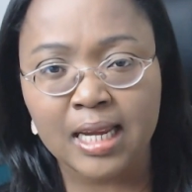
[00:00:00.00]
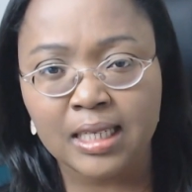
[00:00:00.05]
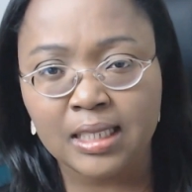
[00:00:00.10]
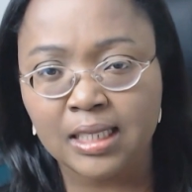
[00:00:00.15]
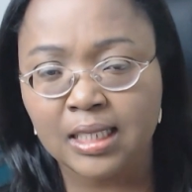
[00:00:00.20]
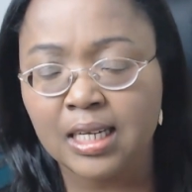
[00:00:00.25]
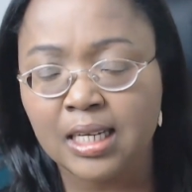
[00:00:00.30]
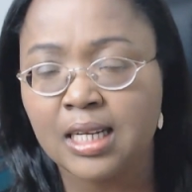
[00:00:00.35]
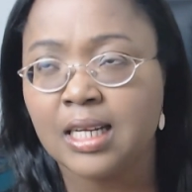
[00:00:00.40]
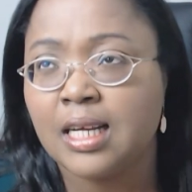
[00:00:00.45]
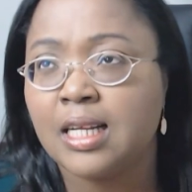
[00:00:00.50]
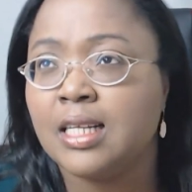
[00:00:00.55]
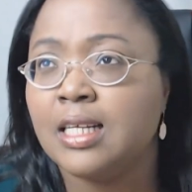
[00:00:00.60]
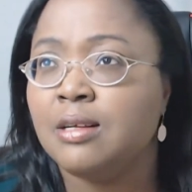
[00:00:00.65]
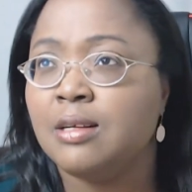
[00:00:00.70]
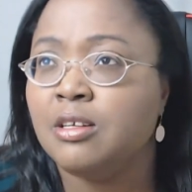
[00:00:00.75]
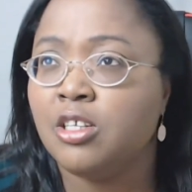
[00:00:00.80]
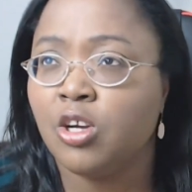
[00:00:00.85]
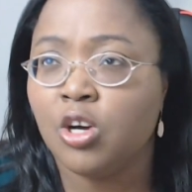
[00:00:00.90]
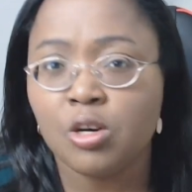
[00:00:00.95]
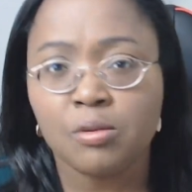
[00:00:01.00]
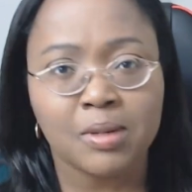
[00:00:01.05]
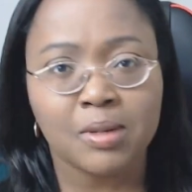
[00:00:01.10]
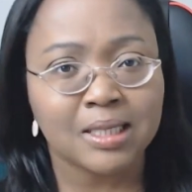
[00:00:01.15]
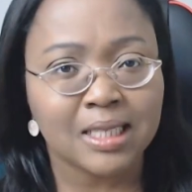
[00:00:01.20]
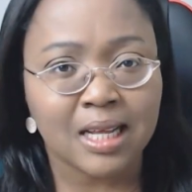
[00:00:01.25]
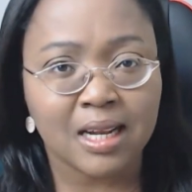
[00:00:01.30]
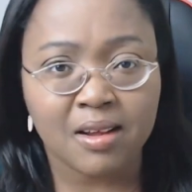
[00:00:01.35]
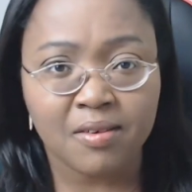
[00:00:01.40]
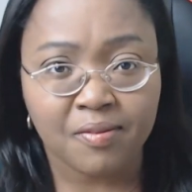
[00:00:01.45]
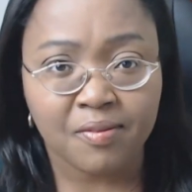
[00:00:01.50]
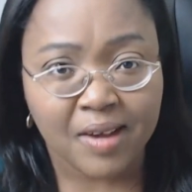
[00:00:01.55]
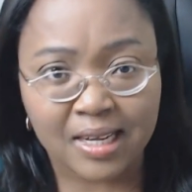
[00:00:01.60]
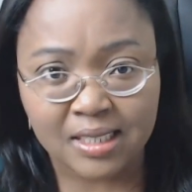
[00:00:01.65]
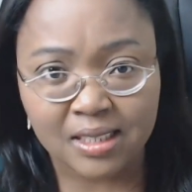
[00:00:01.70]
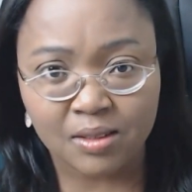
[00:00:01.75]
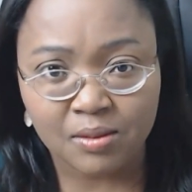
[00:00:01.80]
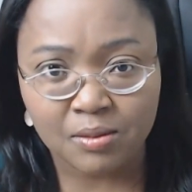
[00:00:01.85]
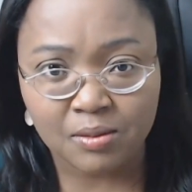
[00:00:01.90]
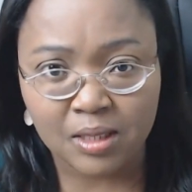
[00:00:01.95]
again, that the young man started
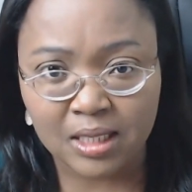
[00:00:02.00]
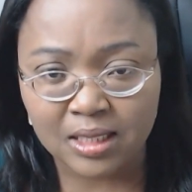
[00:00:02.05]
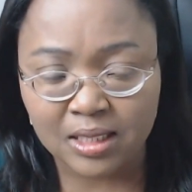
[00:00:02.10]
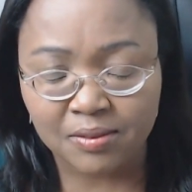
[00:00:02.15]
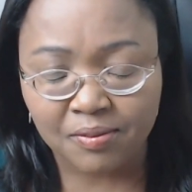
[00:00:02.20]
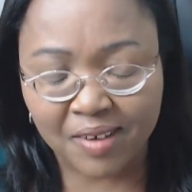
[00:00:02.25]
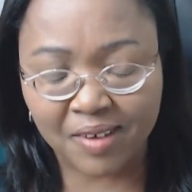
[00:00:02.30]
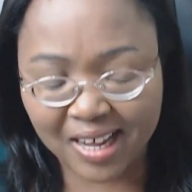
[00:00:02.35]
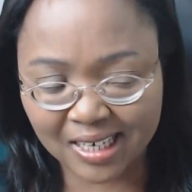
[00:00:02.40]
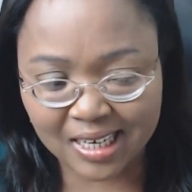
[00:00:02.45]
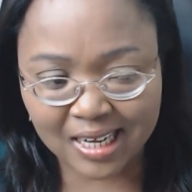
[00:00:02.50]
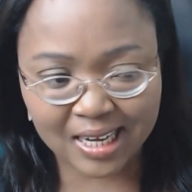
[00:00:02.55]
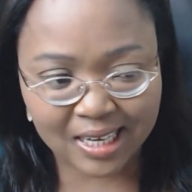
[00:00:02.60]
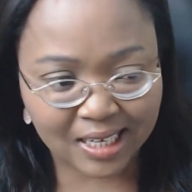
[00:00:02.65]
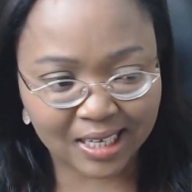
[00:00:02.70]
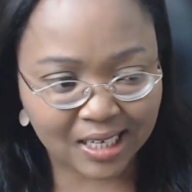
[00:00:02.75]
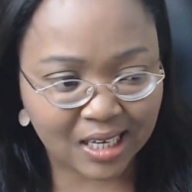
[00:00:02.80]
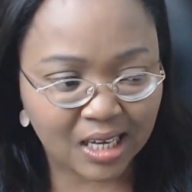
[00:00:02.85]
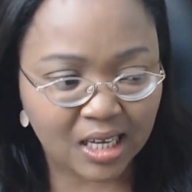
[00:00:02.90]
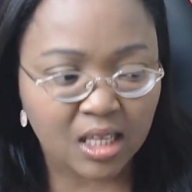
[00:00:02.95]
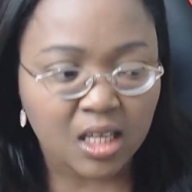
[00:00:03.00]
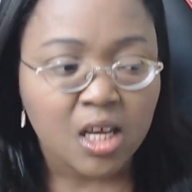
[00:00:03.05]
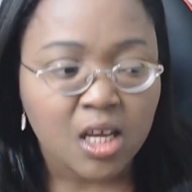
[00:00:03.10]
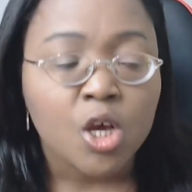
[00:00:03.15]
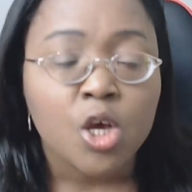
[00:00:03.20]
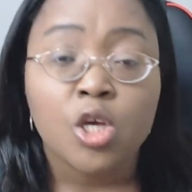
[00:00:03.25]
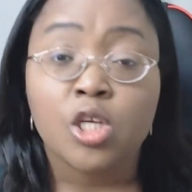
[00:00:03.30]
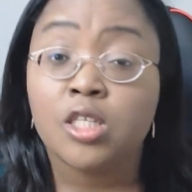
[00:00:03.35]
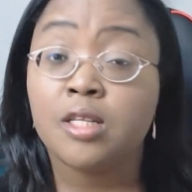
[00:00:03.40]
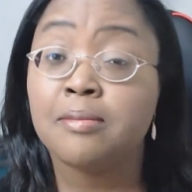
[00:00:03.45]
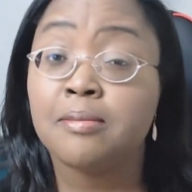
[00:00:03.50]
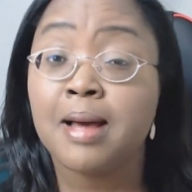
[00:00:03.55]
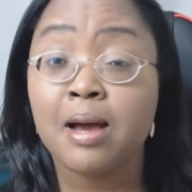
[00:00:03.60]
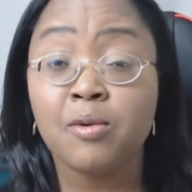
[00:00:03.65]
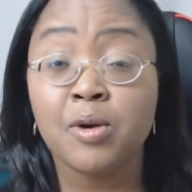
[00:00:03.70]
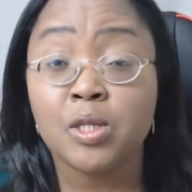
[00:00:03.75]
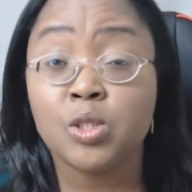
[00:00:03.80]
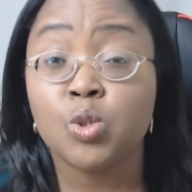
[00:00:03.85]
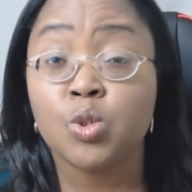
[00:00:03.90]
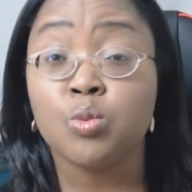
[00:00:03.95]
fighting with his father again, the man
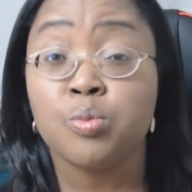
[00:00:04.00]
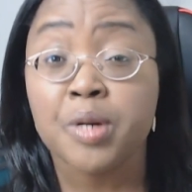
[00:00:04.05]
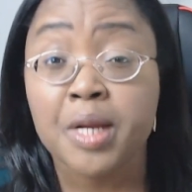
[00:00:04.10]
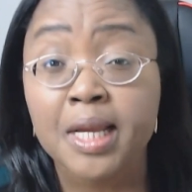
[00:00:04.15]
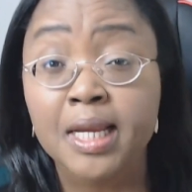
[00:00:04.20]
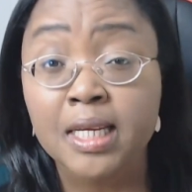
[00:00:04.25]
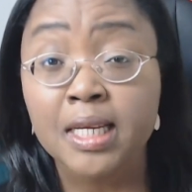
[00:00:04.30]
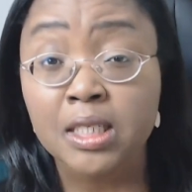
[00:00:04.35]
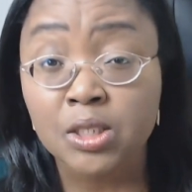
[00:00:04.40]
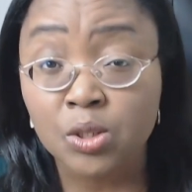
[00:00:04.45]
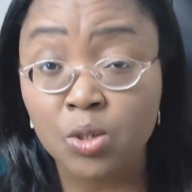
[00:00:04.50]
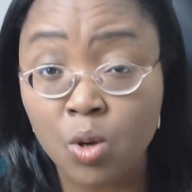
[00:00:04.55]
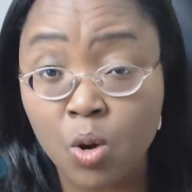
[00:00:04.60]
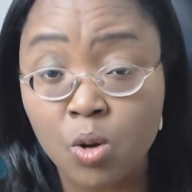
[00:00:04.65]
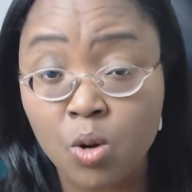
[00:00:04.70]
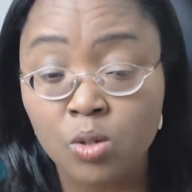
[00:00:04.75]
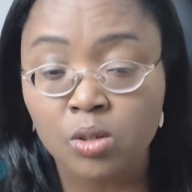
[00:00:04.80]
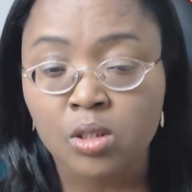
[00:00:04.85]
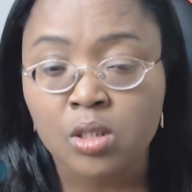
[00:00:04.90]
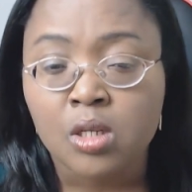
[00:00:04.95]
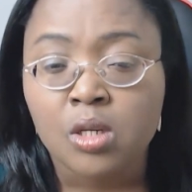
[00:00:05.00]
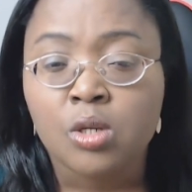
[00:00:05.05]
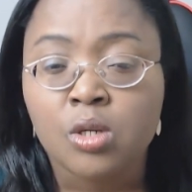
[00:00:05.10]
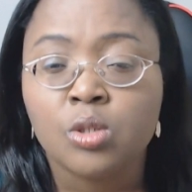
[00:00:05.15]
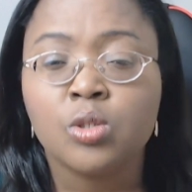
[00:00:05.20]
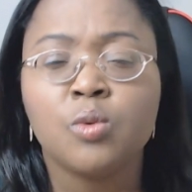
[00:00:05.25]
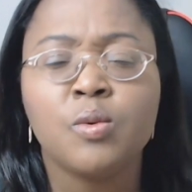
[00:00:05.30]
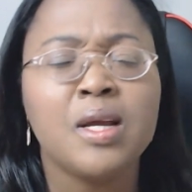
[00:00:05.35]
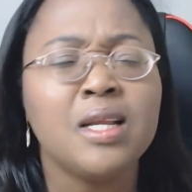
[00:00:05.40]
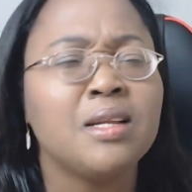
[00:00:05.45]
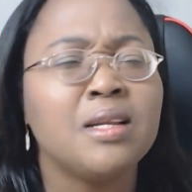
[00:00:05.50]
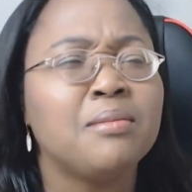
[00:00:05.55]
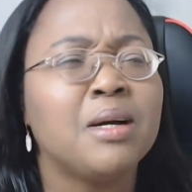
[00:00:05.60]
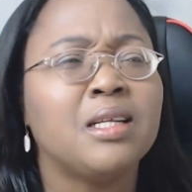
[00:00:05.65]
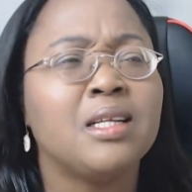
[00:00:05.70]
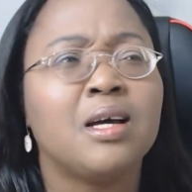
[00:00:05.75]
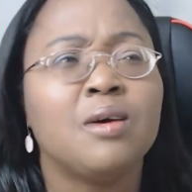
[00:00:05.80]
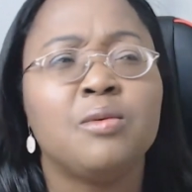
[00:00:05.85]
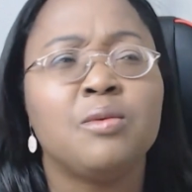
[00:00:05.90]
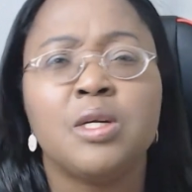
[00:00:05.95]
went to bring his gun. So when the
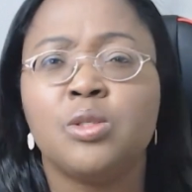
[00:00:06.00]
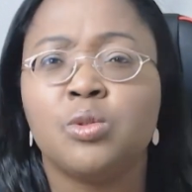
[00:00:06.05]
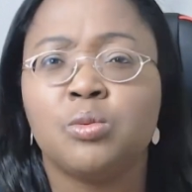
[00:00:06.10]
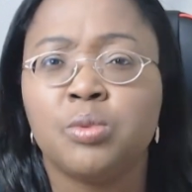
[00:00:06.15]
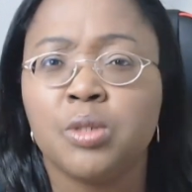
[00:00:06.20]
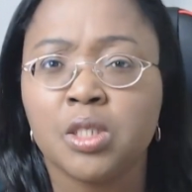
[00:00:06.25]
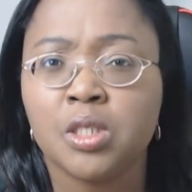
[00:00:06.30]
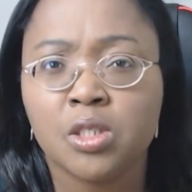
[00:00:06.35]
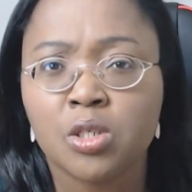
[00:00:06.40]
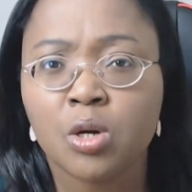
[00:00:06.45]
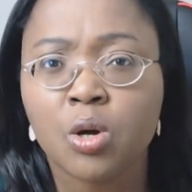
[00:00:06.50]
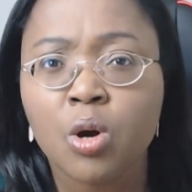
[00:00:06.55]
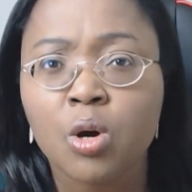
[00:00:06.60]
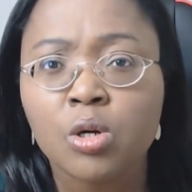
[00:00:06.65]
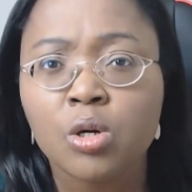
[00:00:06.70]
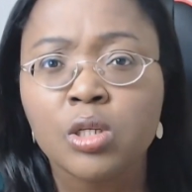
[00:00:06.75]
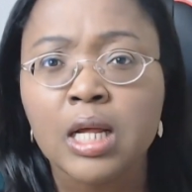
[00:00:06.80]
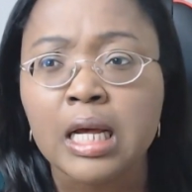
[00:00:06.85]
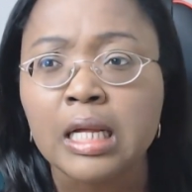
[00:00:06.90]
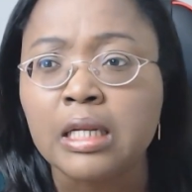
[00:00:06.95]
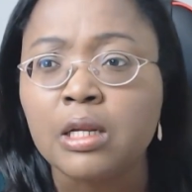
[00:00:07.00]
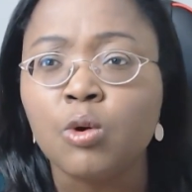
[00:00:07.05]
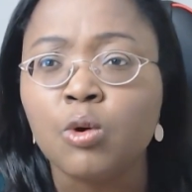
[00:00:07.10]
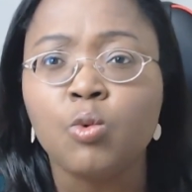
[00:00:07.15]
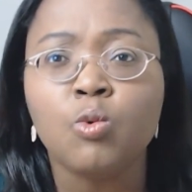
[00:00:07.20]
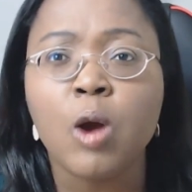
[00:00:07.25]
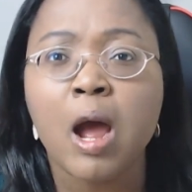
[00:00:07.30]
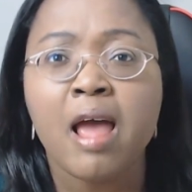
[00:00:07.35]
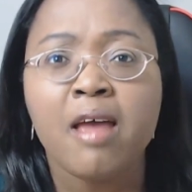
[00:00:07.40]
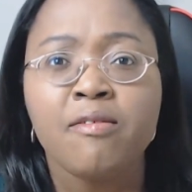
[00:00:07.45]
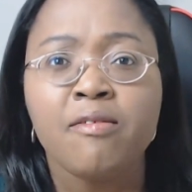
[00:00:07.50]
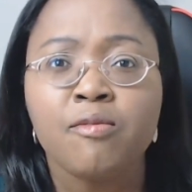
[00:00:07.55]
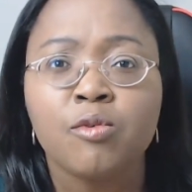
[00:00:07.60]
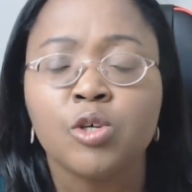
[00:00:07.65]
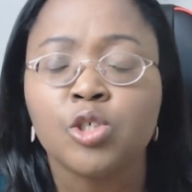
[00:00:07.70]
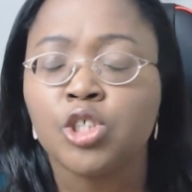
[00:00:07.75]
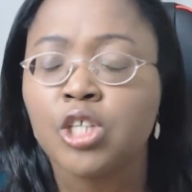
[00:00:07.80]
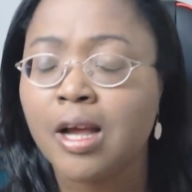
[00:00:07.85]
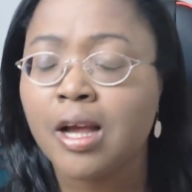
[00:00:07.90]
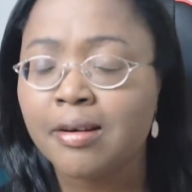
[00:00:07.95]
man now went to bring the gun down, the wife
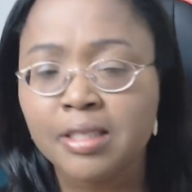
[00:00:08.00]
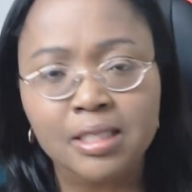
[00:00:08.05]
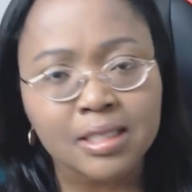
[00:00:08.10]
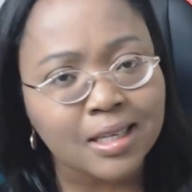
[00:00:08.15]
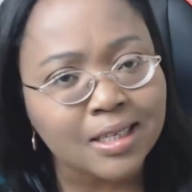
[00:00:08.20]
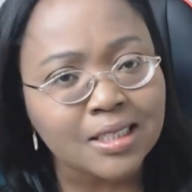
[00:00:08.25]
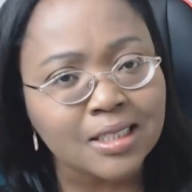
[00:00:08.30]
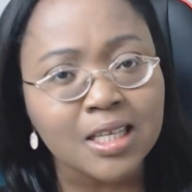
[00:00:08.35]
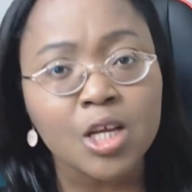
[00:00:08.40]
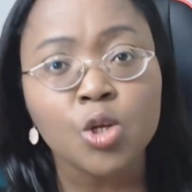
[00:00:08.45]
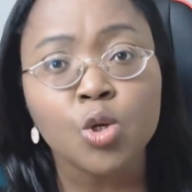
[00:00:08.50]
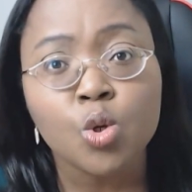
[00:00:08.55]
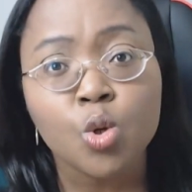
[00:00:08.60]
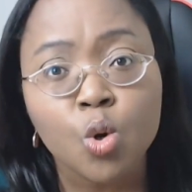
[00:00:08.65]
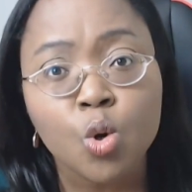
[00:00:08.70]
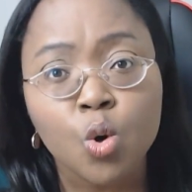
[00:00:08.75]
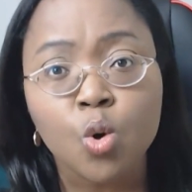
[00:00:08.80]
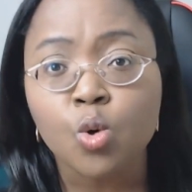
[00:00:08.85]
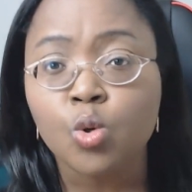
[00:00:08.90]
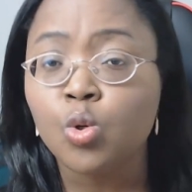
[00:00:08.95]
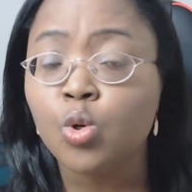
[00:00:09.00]
was shouting and saying, no,